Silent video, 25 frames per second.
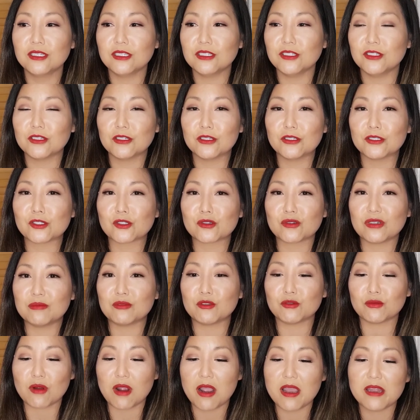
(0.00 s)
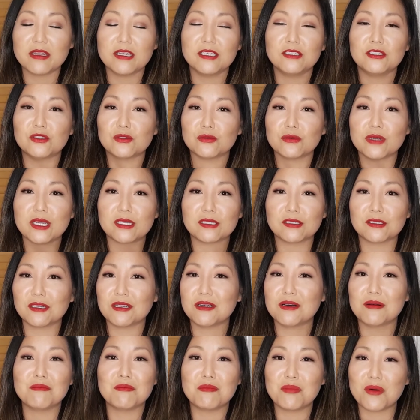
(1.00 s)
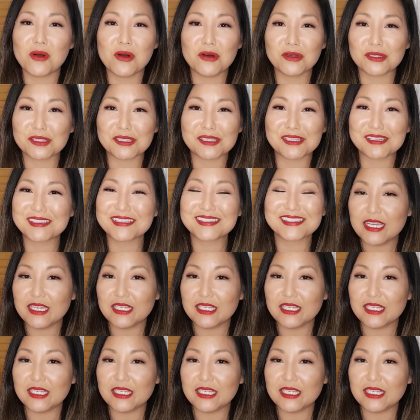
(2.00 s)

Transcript: you know, script writer, director, boss.